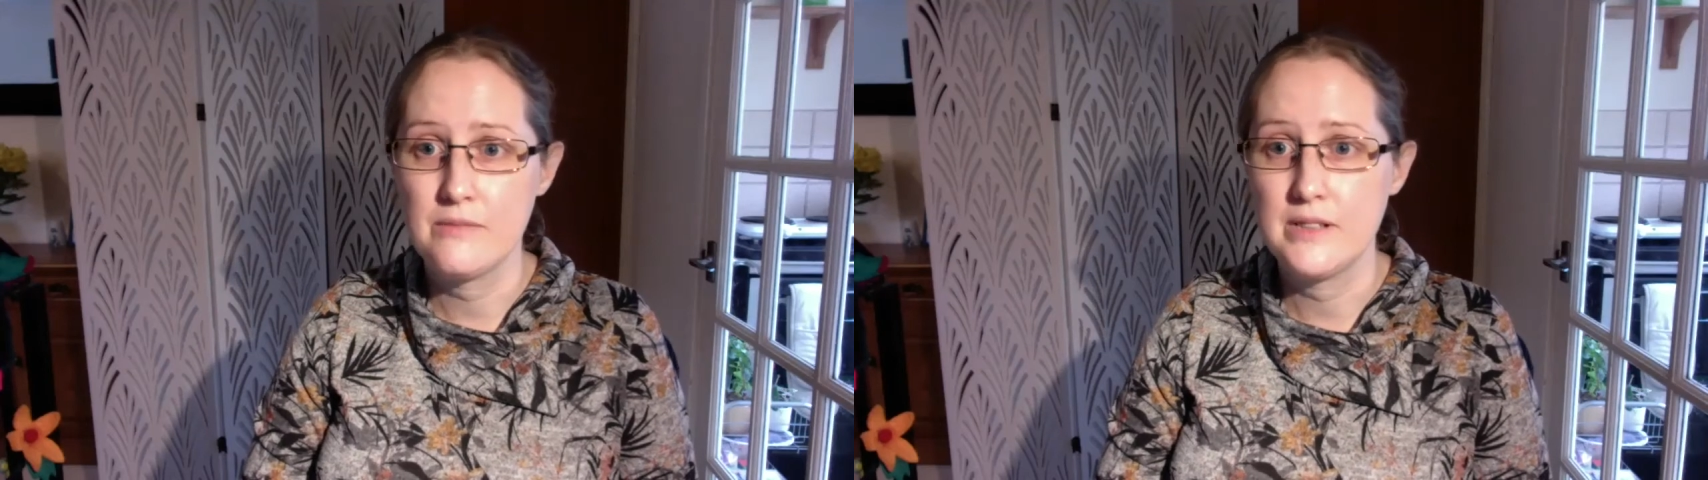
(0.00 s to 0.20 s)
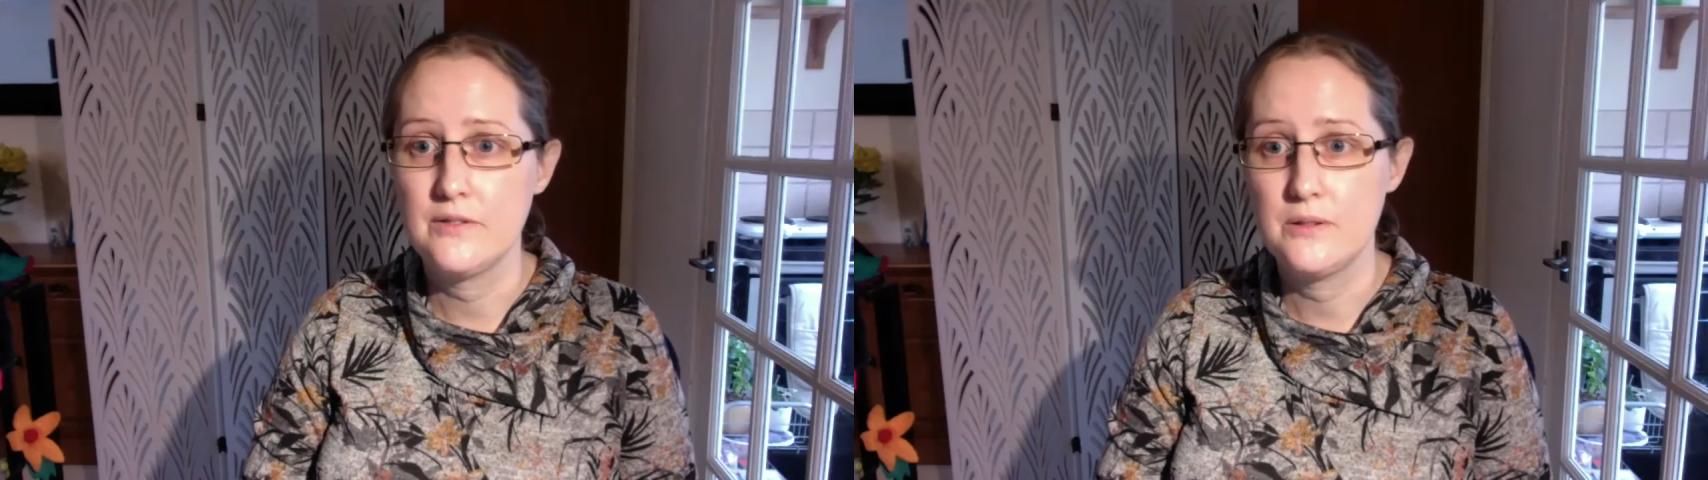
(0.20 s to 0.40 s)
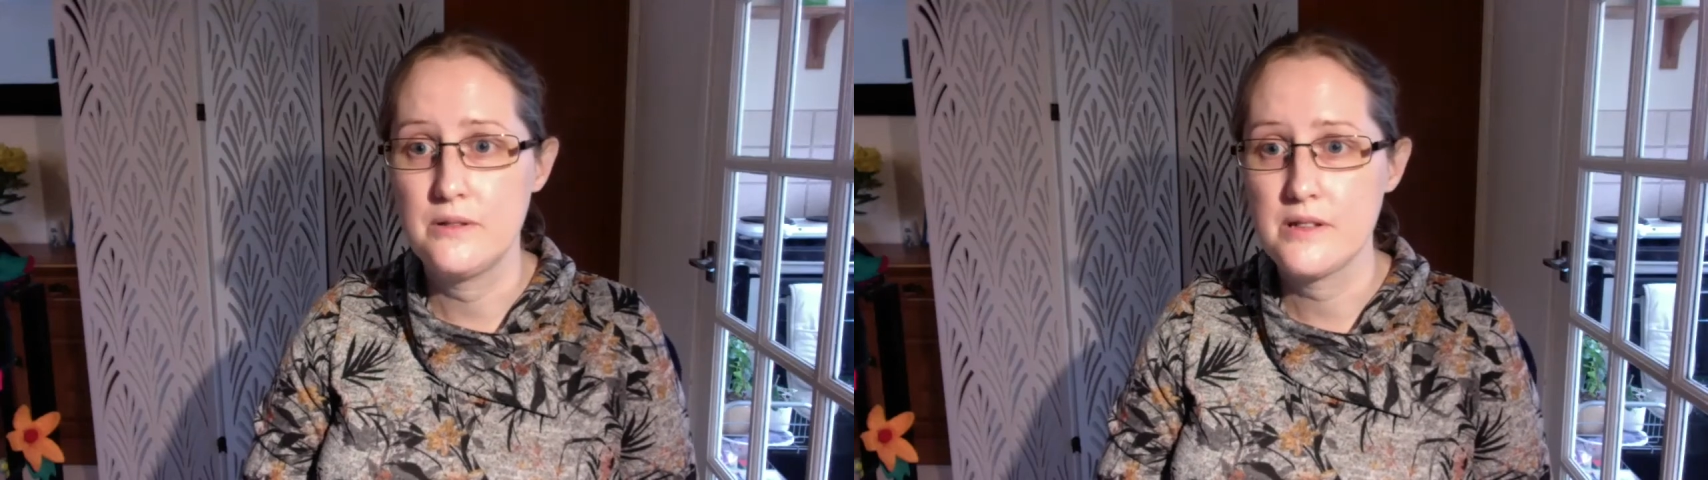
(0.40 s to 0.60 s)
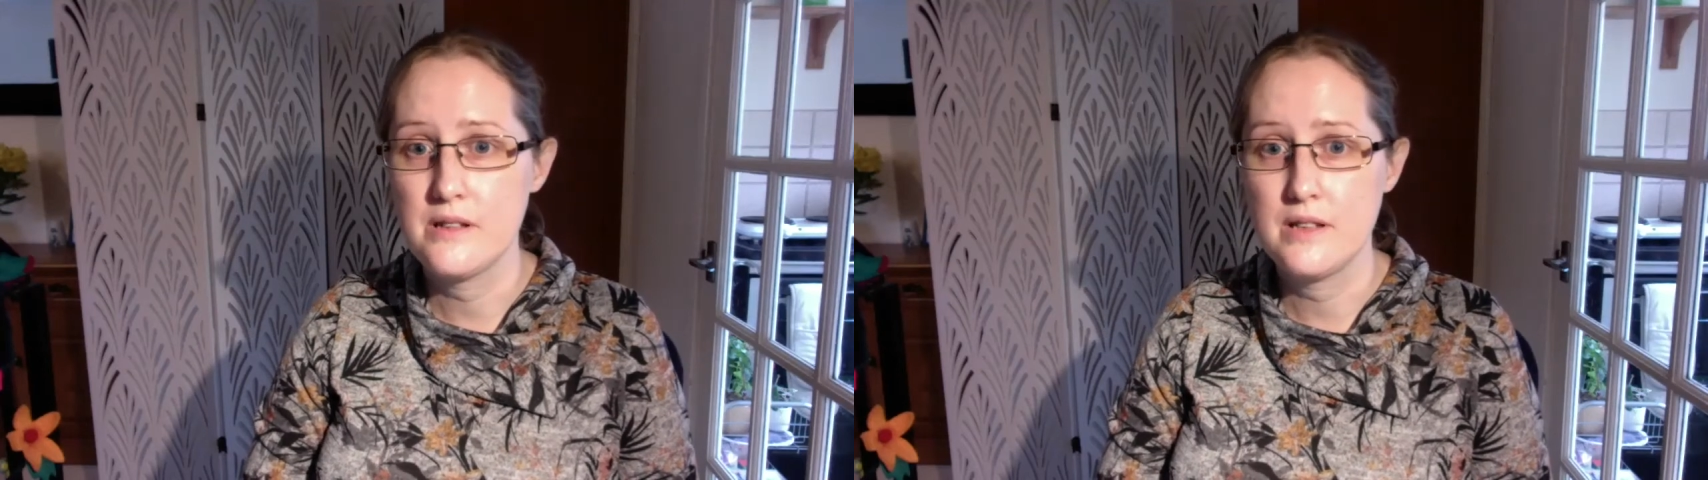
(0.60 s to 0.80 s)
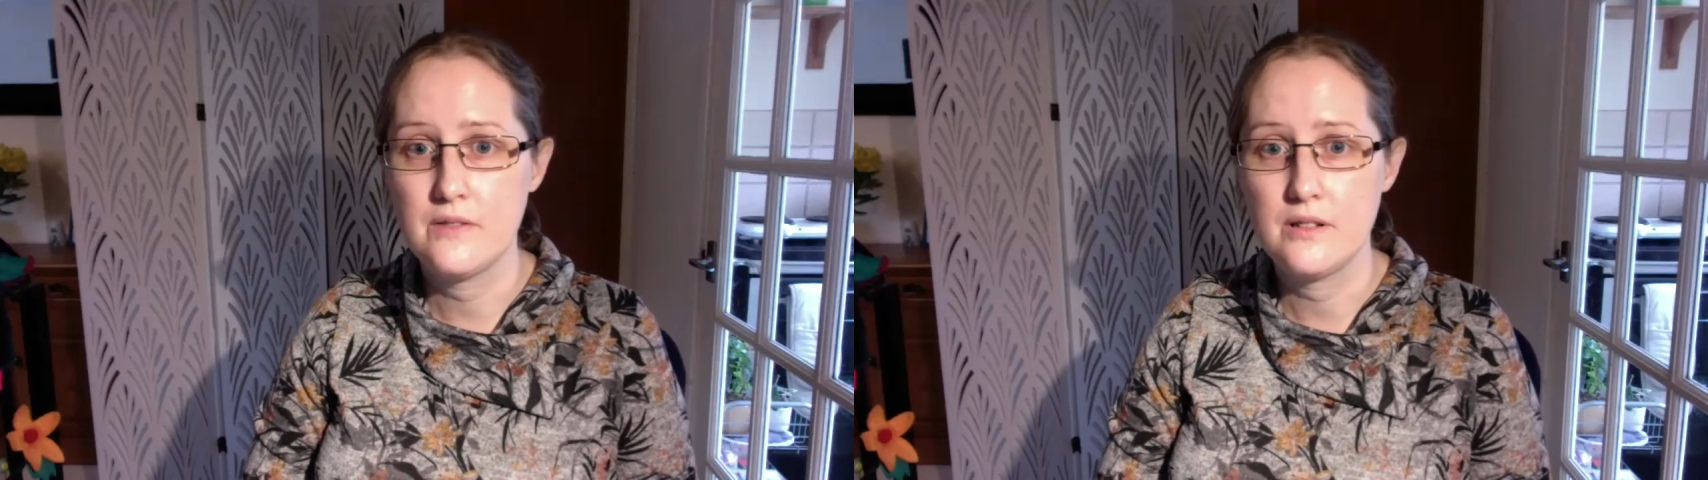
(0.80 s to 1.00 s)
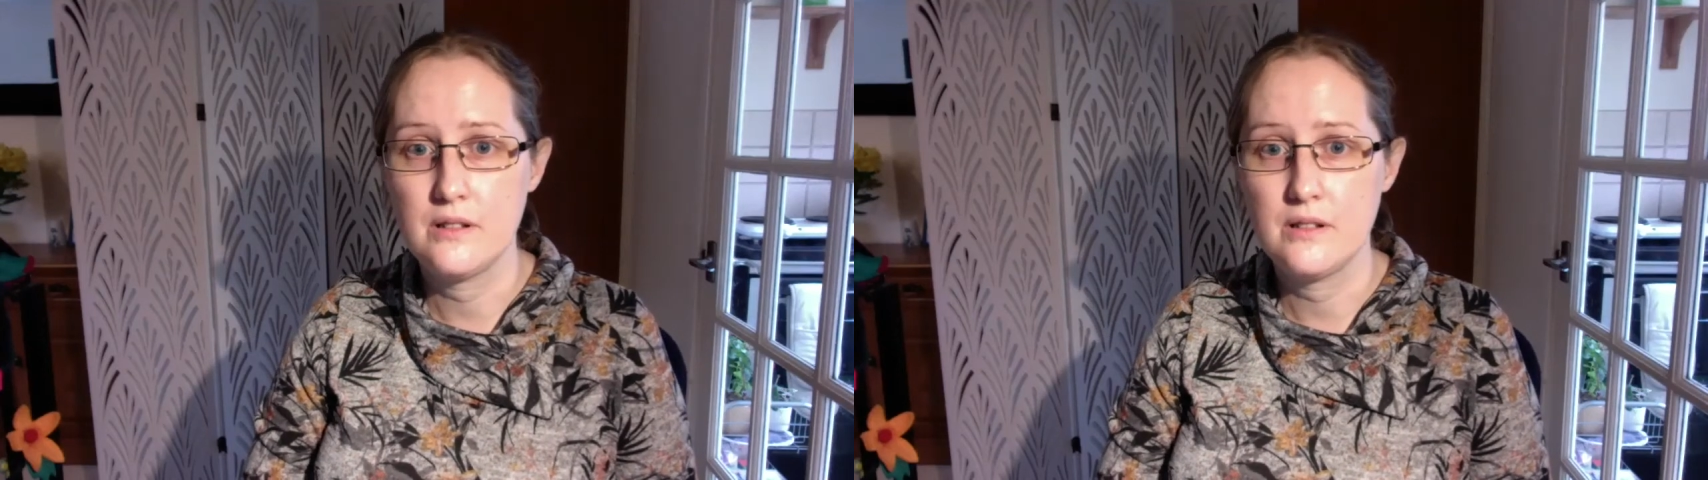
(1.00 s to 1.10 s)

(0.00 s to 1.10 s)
we have also given the